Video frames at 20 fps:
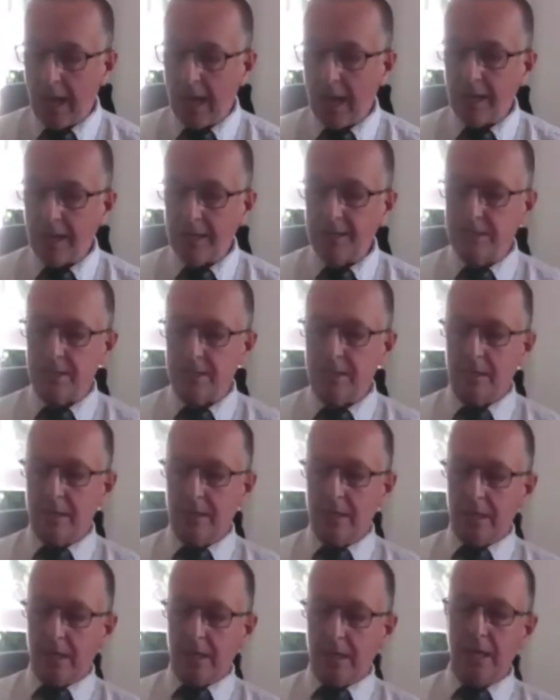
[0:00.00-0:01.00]
And
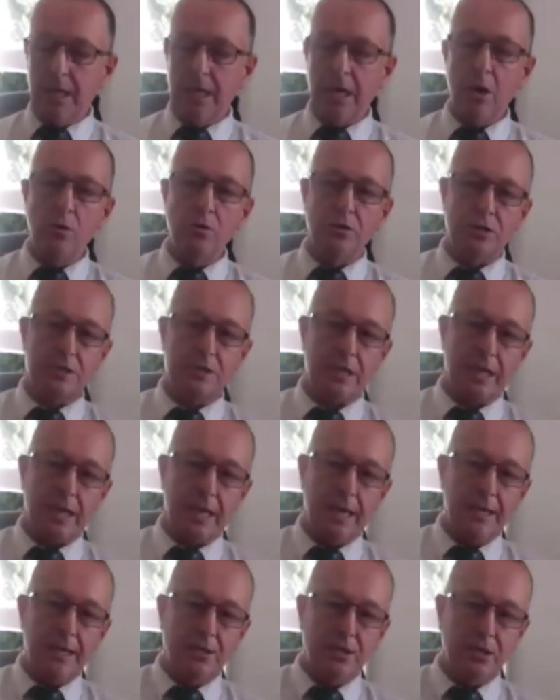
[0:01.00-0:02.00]
he goes
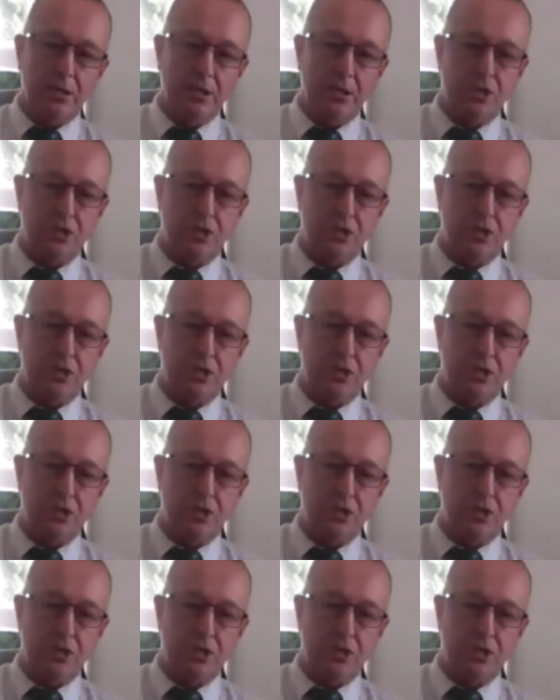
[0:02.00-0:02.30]
into the